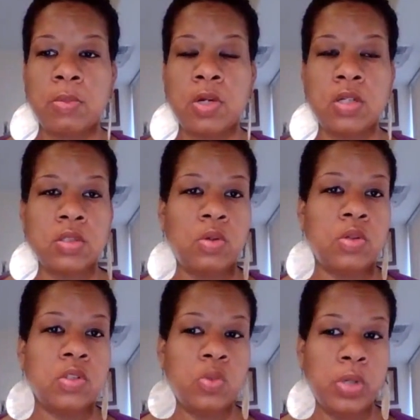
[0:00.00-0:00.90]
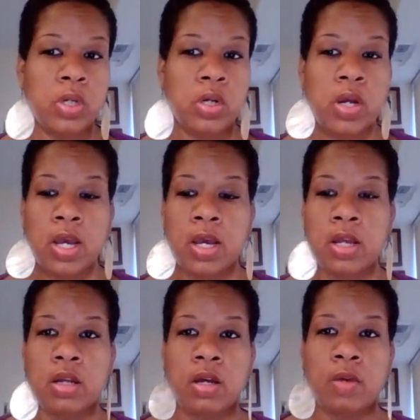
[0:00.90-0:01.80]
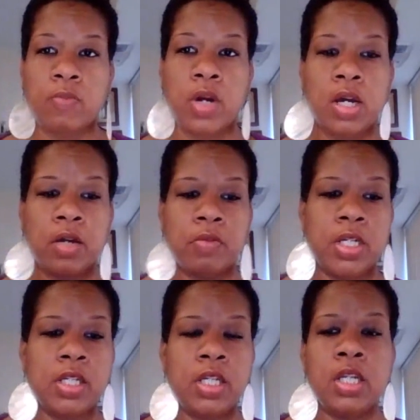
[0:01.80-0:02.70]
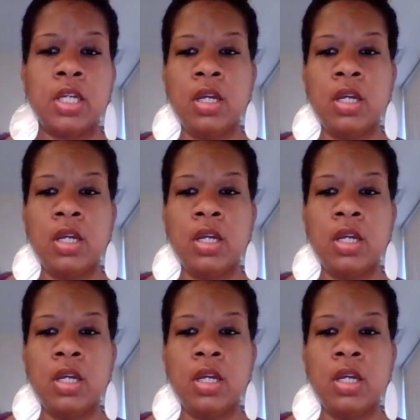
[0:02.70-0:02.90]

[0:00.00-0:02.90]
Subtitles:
I'm also on Twitter at Raha Reiki.